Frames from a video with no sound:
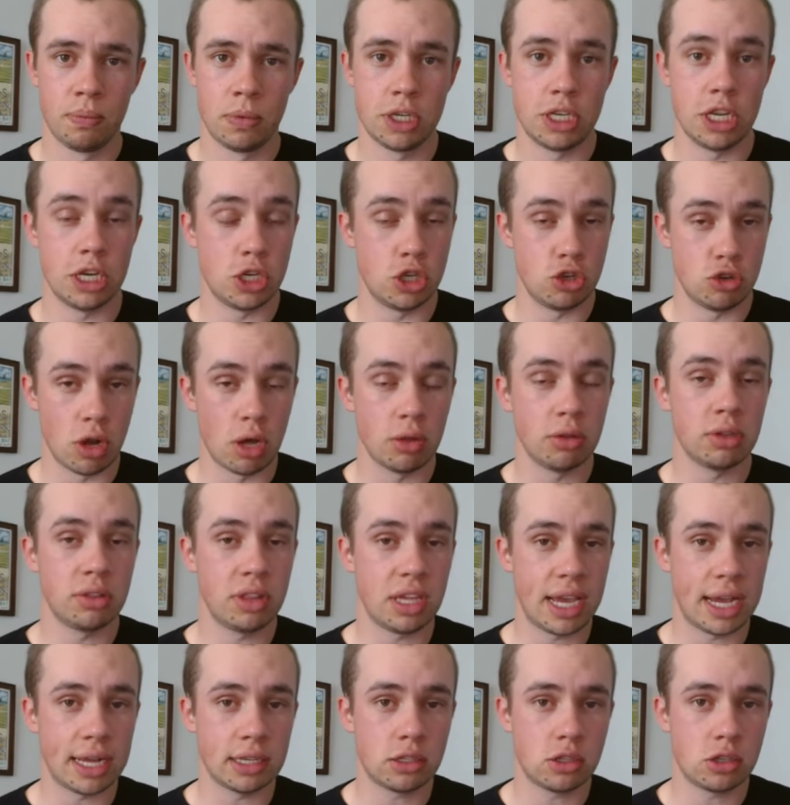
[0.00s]
Did you know that
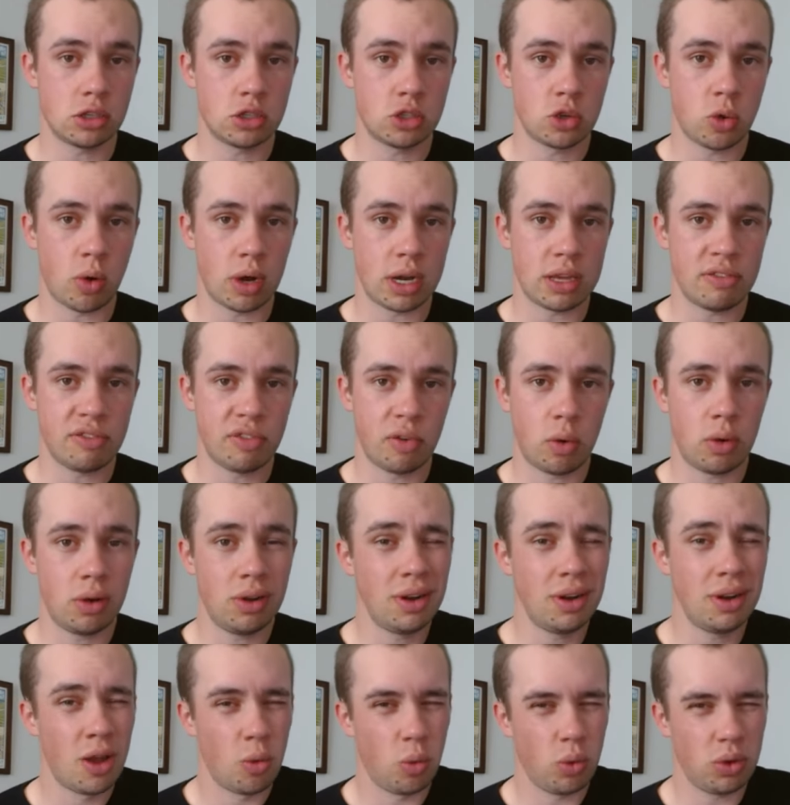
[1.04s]
the answer is
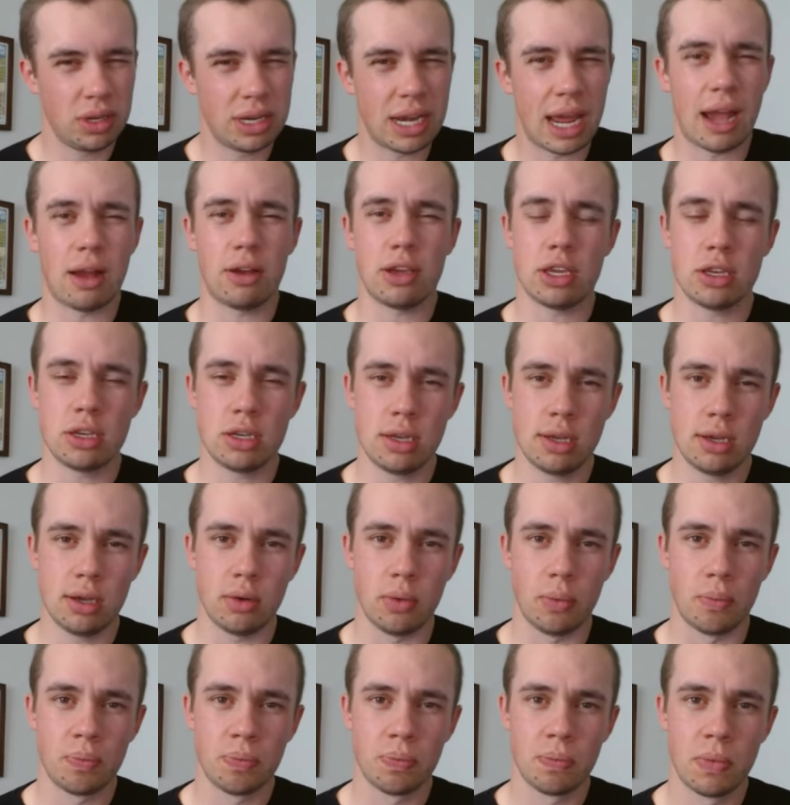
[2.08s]
24? Well, now you
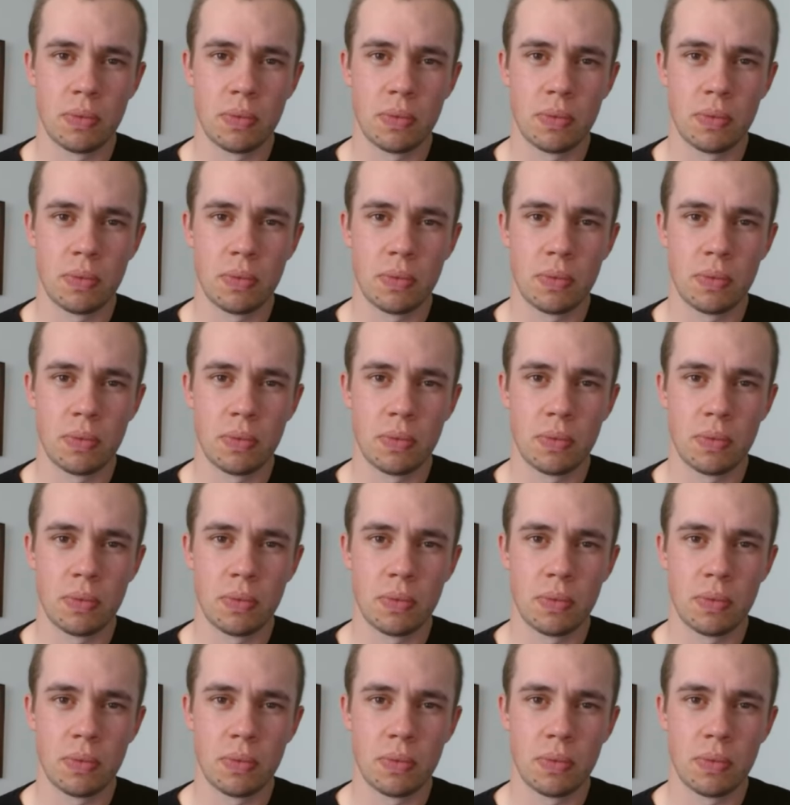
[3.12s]
do.